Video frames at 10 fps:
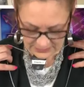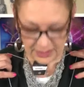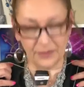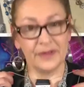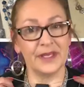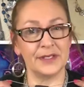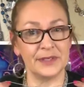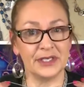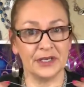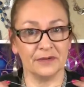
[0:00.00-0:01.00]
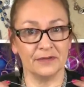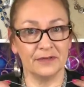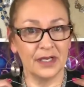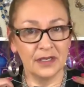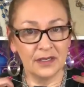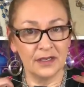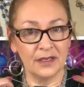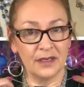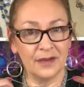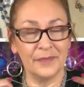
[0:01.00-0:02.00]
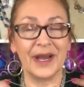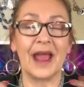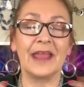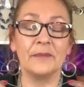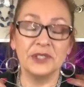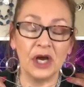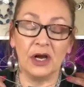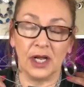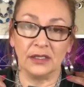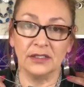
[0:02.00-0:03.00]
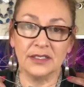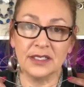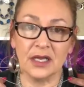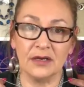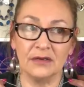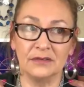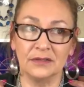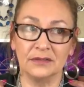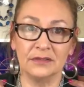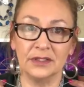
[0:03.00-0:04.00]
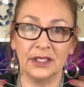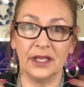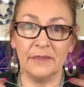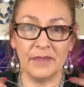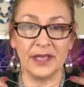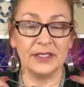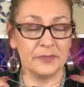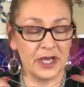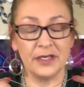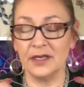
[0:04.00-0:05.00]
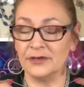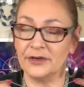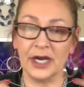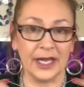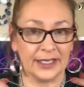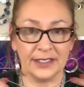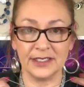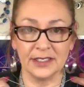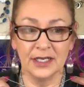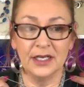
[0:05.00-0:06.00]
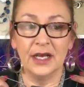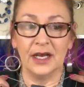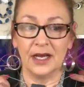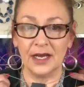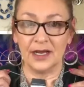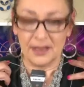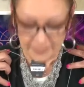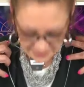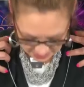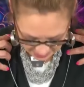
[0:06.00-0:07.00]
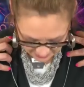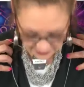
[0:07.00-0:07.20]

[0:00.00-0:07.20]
So this one too. But I am tall, so it may, depending on your height, uh, on me it